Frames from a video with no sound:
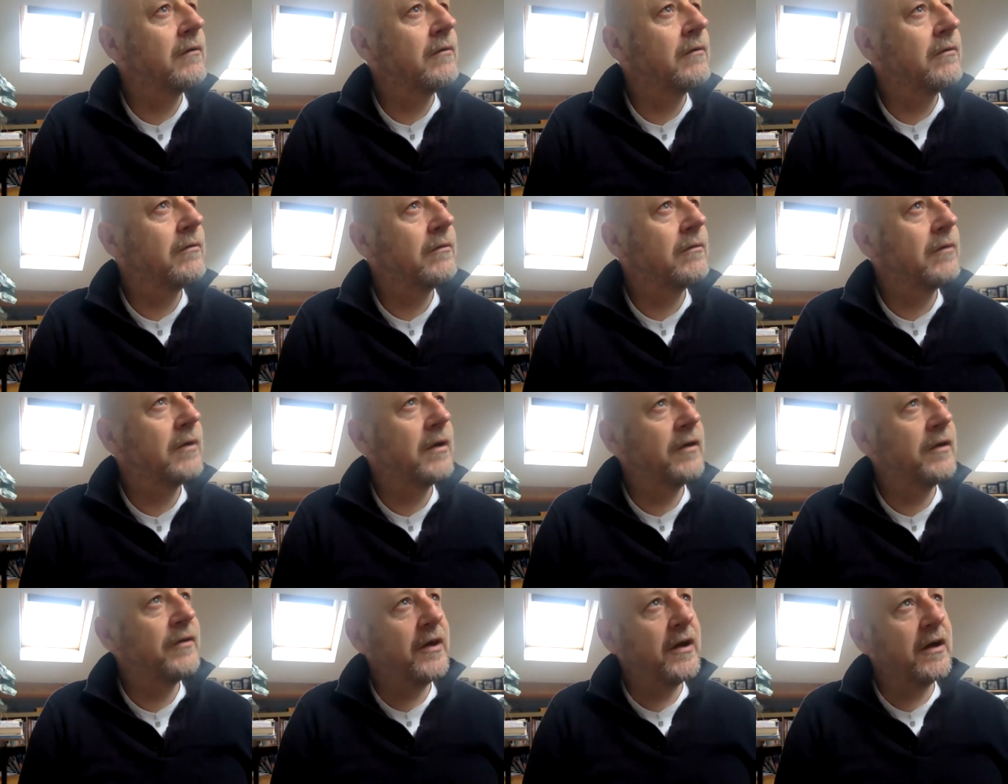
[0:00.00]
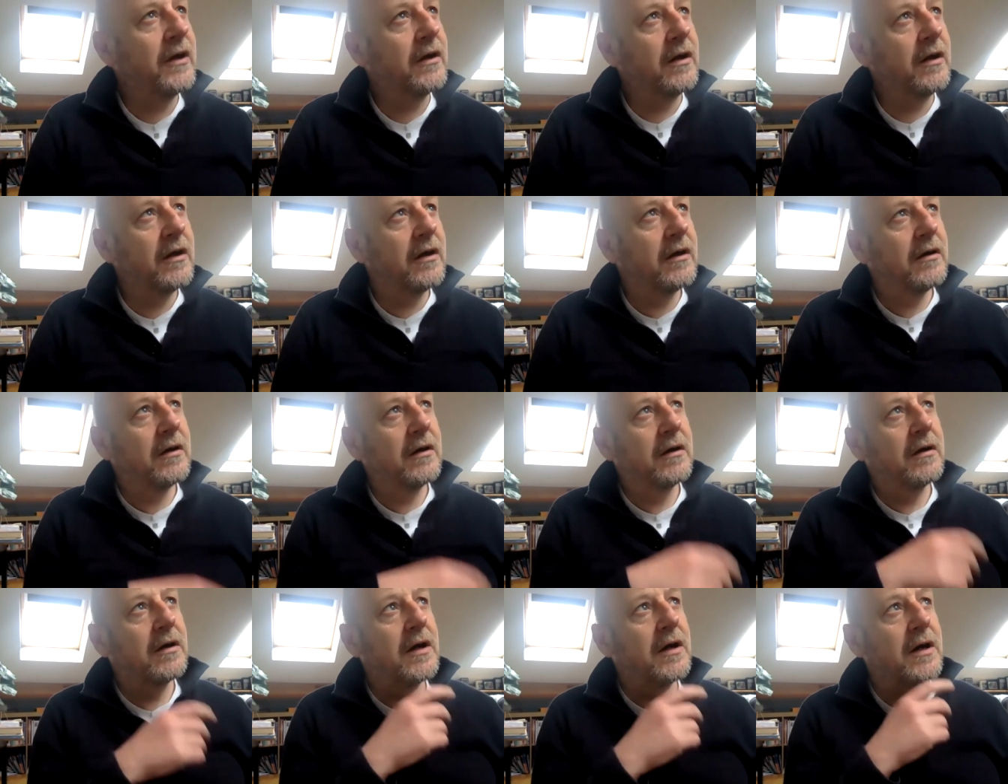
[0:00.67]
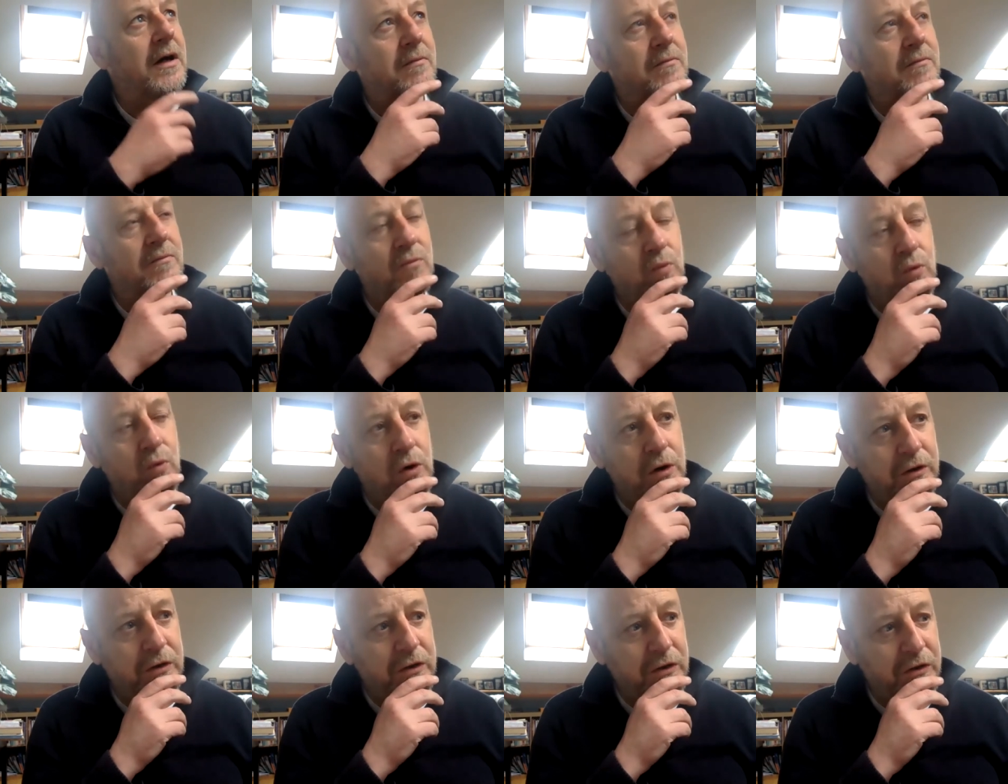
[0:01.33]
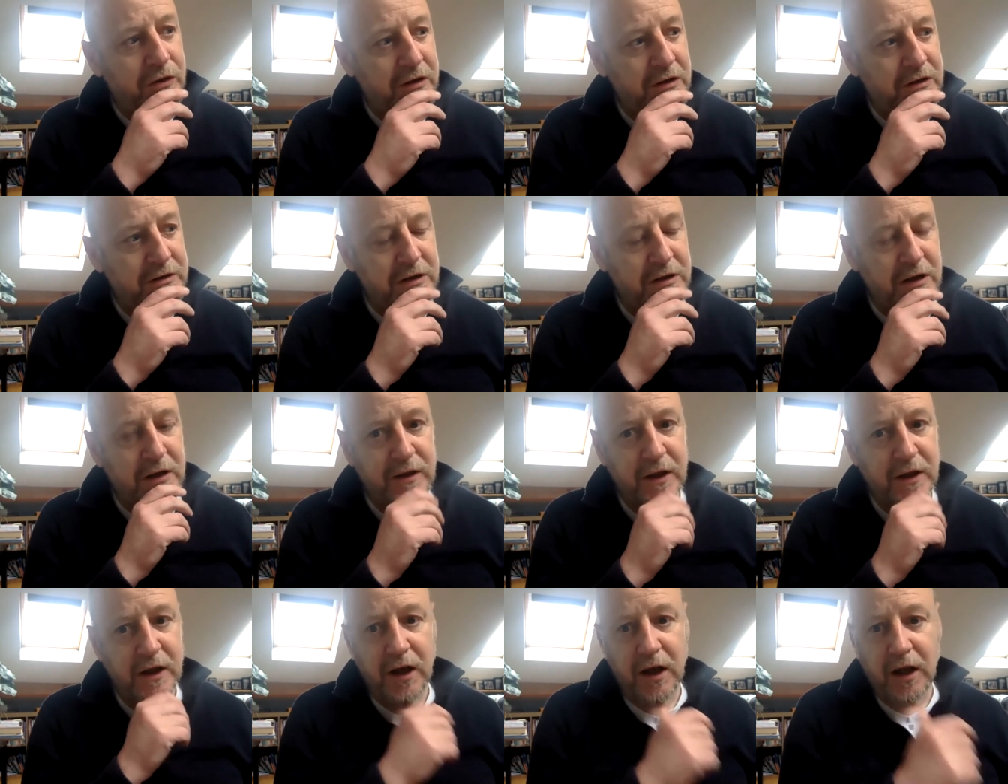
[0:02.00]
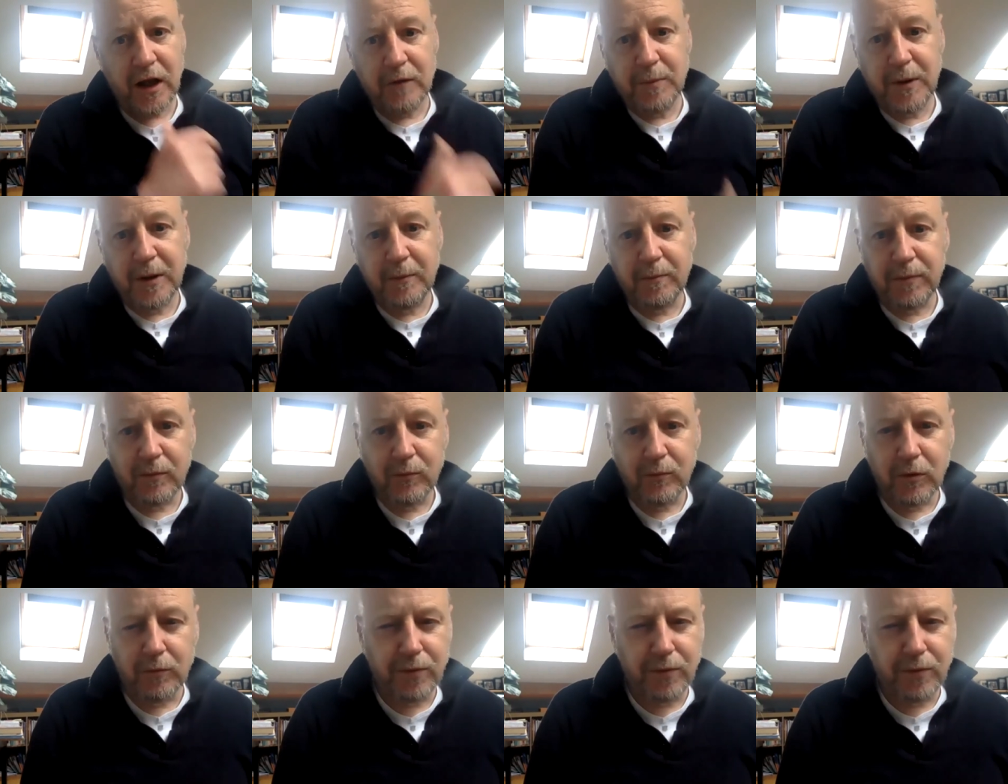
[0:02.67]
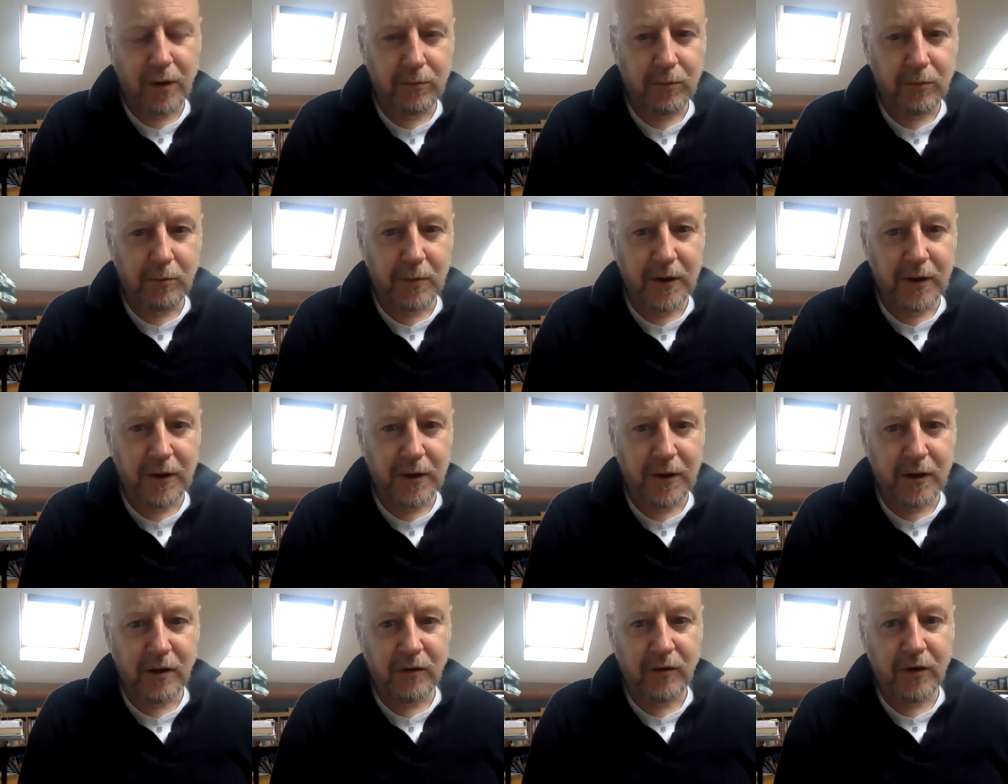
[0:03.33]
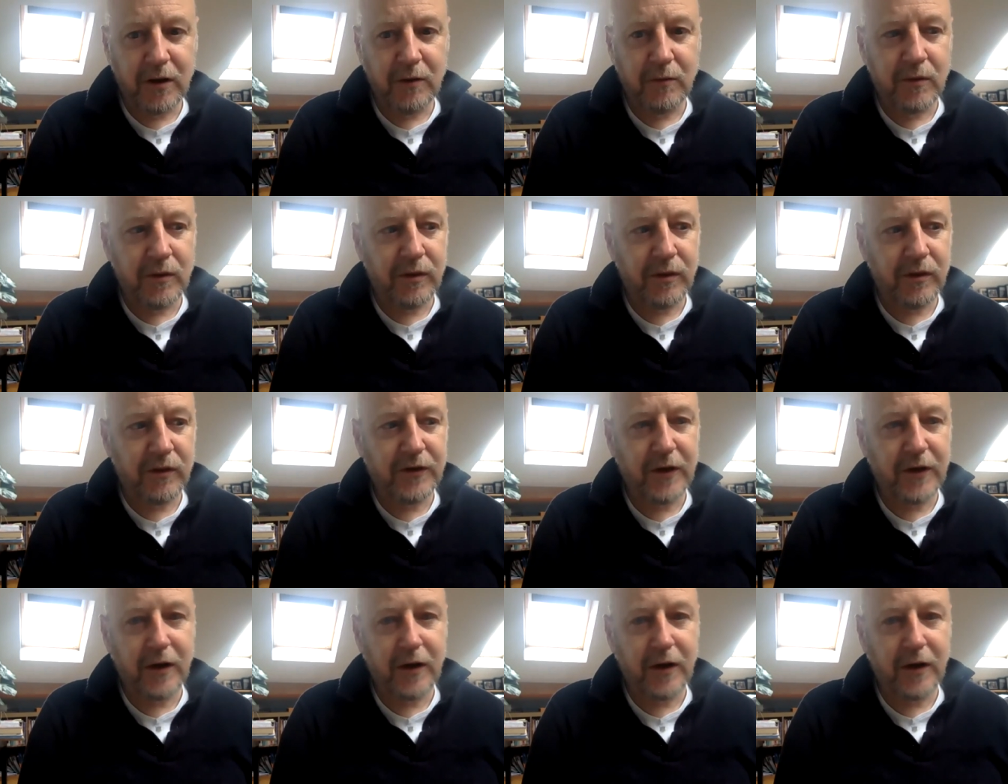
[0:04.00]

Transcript: Well, I think um, one of the things I think a lot of people would probably agree with is